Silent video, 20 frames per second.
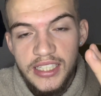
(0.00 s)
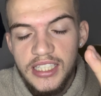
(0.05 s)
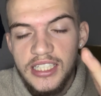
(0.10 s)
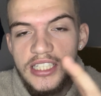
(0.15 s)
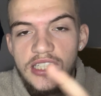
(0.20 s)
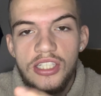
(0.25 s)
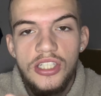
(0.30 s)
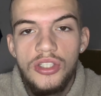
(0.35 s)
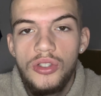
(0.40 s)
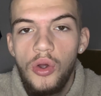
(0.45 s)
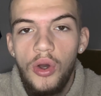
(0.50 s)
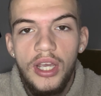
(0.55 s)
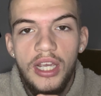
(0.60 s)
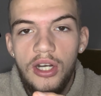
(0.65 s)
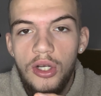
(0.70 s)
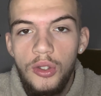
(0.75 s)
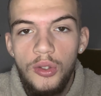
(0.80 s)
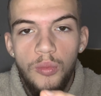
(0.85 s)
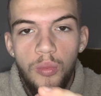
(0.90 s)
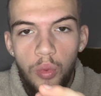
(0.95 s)
This does not
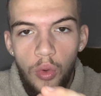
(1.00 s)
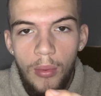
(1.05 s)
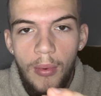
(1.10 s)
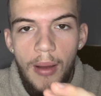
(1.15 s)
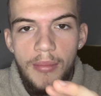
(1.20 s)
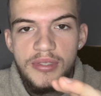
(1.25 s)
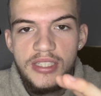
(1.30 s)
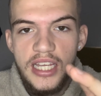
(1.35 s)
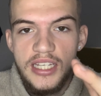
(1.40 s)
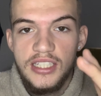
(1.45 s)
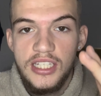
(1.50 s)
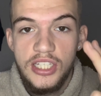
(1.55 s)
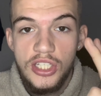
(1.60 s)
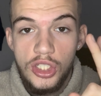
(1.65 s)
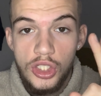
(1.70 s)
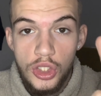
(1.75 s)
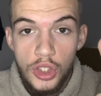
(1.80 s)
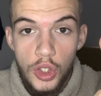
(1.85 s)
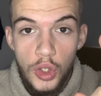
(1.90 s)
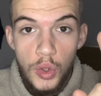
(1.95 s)
include warm-up sets. This
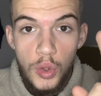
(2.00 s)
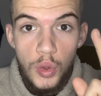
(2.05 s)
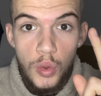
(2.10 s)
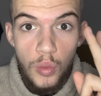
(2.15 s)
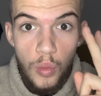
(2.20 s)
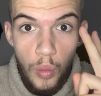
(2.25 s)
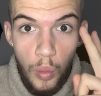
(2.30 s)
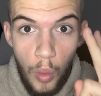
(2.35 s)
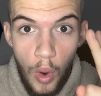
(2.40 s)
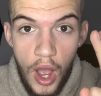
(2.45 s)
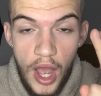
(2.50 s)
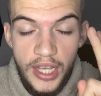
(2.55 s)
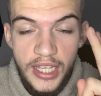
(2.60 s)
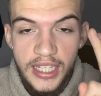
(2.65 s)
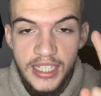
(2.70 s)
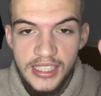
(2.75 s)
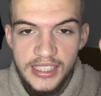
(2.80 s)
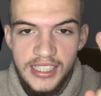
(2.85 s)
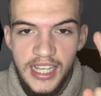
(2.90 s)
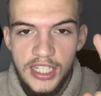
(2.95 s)
is 2
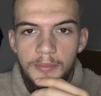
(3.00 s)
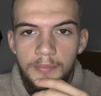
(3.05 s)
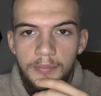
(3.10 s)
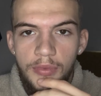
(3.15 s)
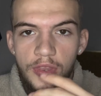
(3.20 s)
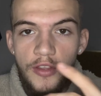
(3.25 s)
working sets.